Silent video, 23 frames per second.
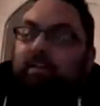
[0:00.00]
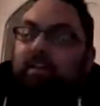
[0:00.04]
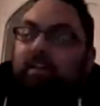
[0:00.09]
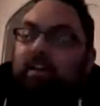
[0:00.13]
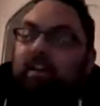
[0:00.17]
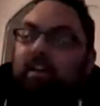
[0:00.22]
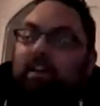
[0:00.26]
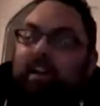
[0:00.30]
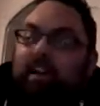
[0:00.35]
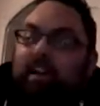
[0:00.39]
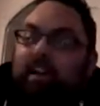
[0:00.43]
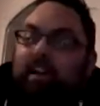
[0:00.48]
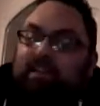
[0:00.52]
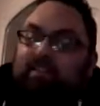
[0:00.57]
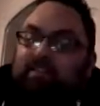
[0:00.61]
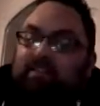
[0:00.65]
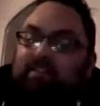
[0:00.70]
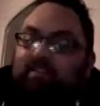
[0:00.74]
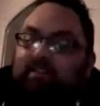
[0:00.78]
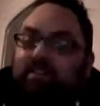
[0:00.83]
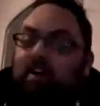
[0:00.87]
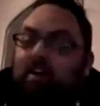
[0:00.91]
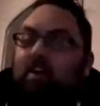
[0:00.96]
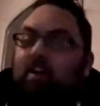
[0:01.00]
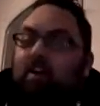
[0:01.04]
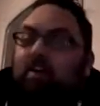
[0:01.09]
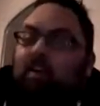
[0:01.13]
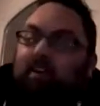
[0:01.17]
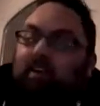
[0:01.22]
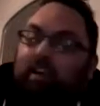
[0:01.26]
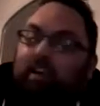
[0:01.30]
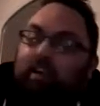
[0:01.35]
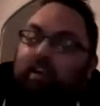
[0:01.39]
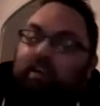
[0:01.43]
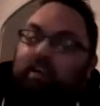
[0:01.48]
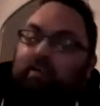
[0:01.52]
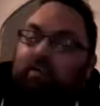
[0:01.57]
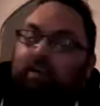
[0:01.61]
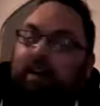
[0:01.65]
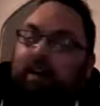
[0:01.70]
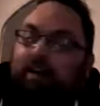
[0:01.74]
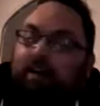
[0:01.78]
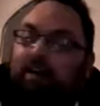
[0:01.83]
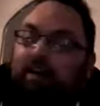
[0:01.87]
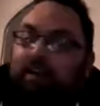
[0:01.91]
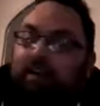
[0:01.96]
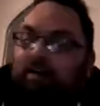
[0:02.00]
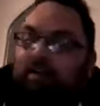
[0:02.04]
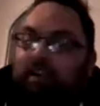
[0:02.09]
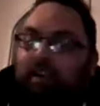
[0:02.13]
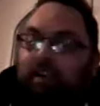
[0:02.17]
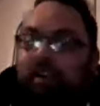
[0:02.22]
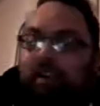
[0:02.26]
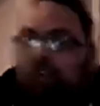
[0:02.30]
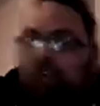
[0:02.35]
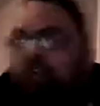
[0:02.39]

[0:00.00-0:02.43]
It's Scott. Good evening, pal. How are you?